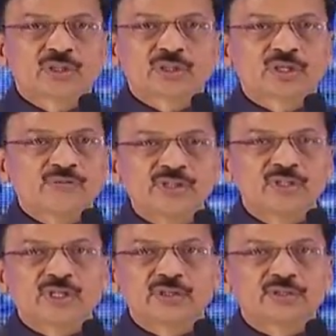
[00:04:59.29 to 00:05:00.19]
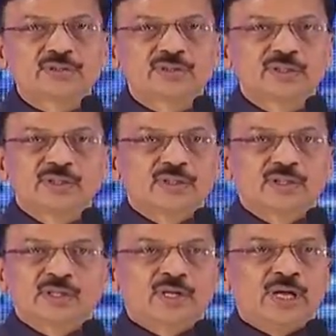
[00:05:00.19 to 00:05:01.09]
Ravindran
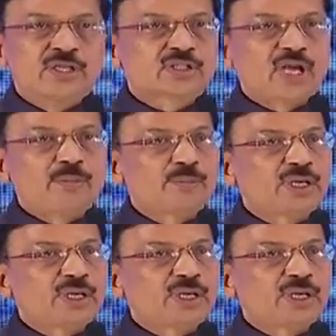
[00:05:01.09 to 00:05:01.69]
is come and